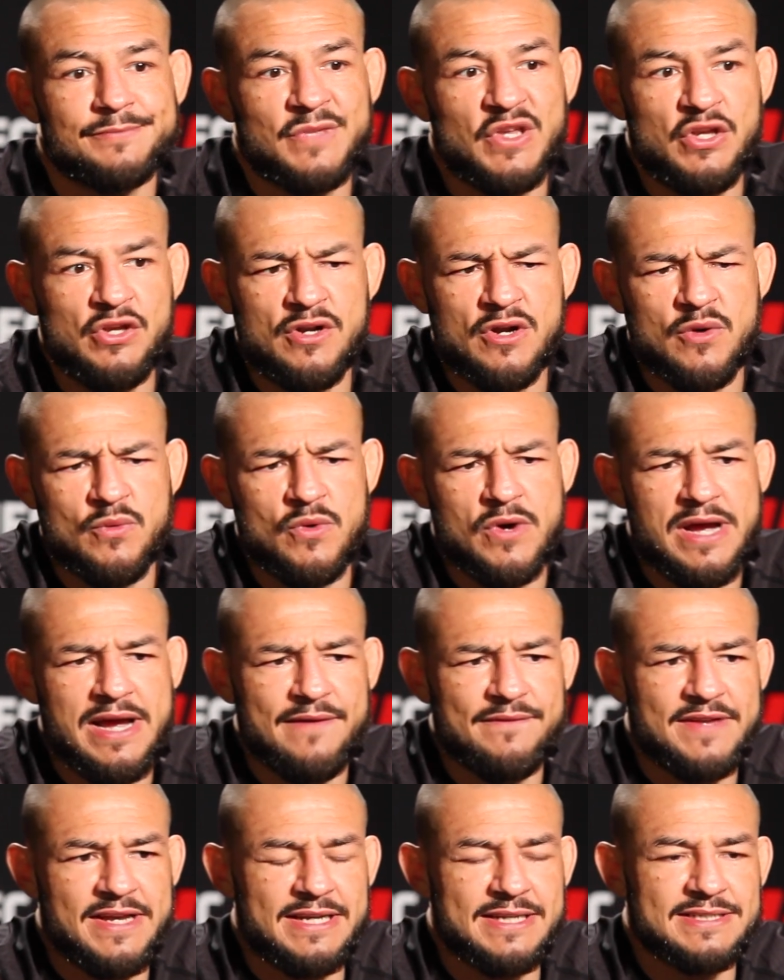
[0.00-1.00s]
you know, we'll
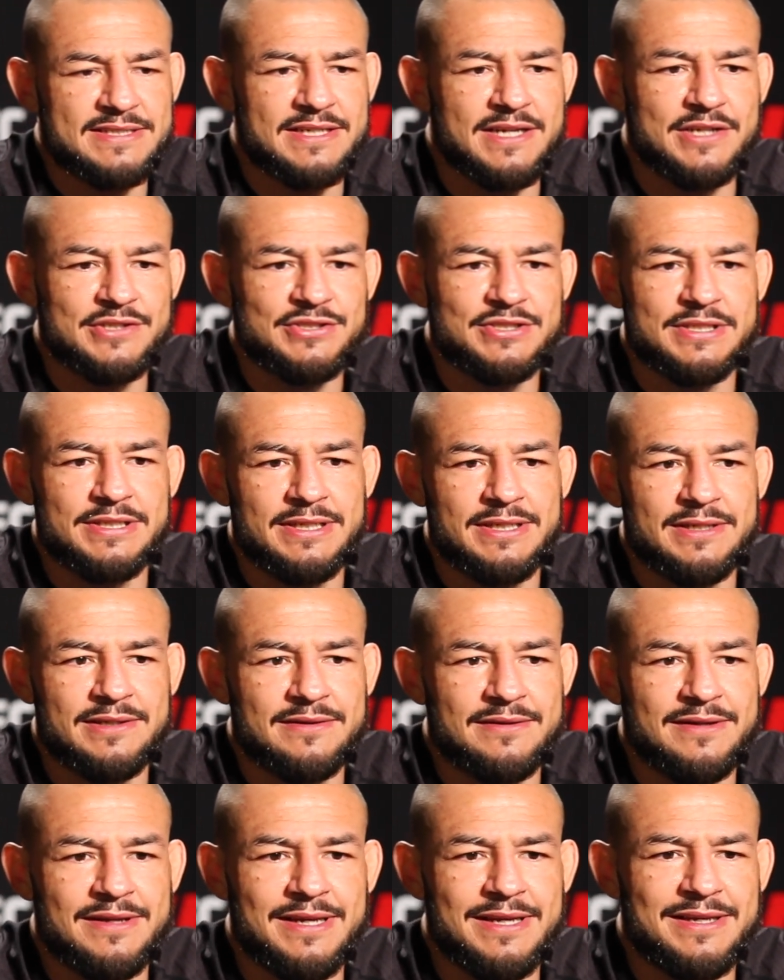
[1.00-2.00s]
have that discussion,
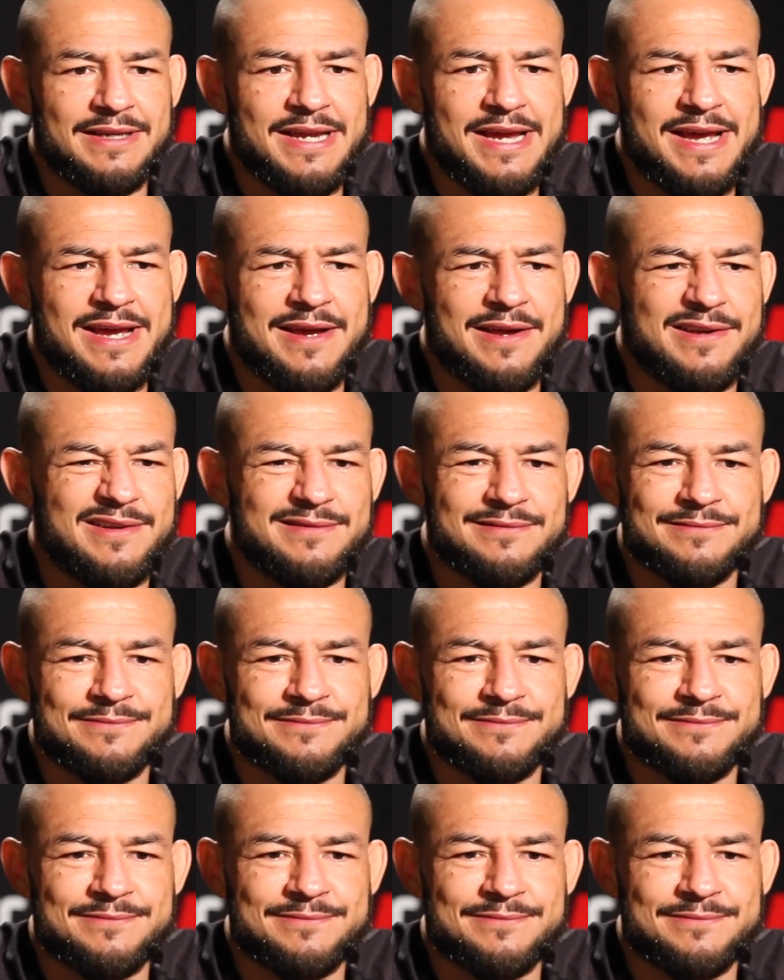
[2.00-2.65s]
and, and yeah,